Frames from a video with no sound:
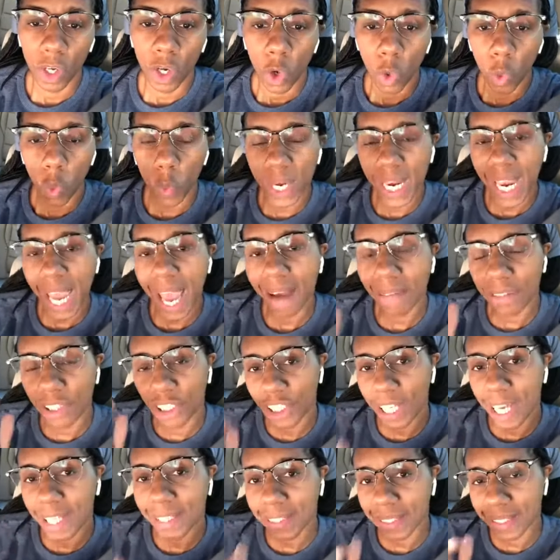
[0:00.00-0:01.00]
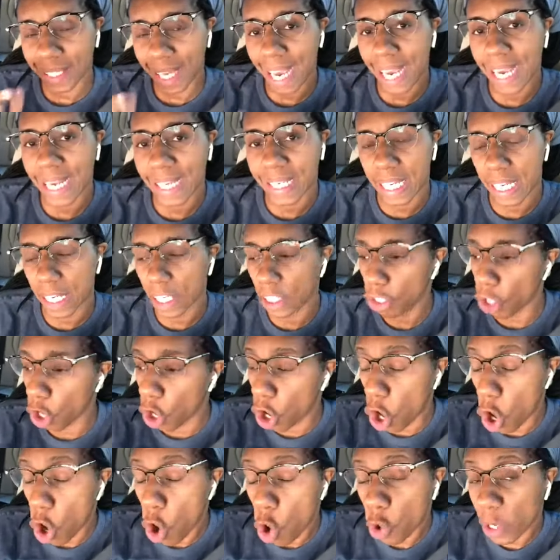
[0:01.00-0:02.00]
We have just taken the
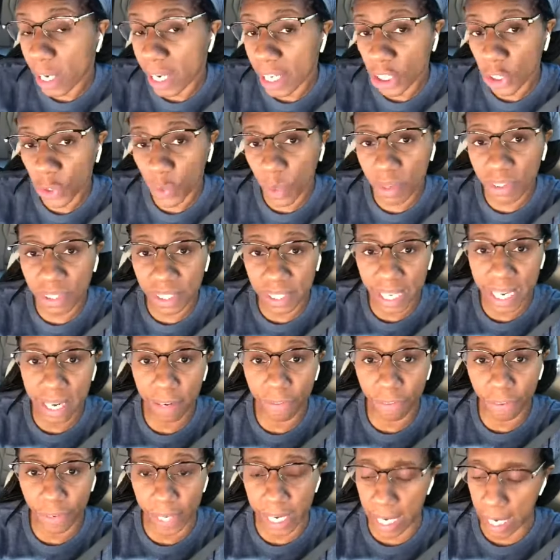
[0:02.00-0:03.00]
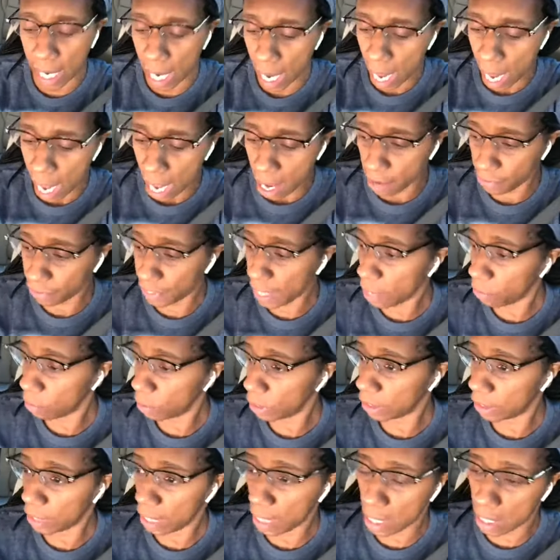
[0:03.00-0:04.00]
whole history of slavery that
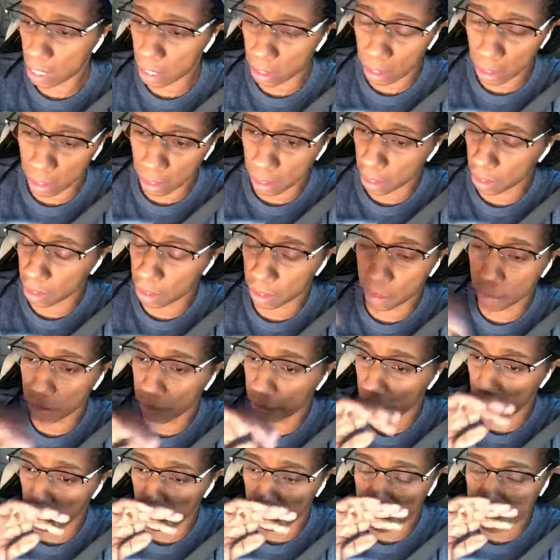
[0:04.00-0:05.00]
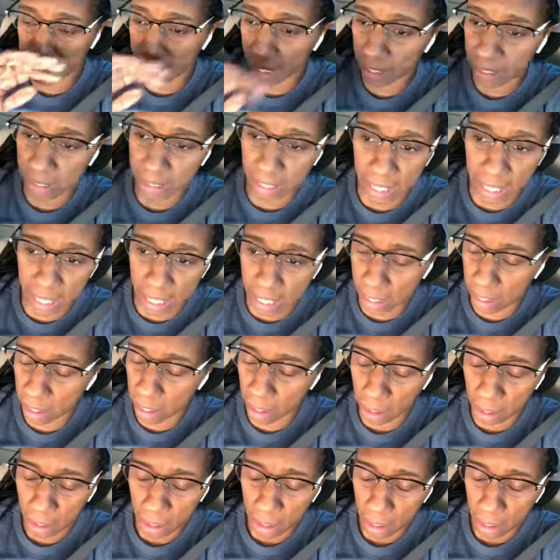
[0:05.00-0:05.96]
was from 1619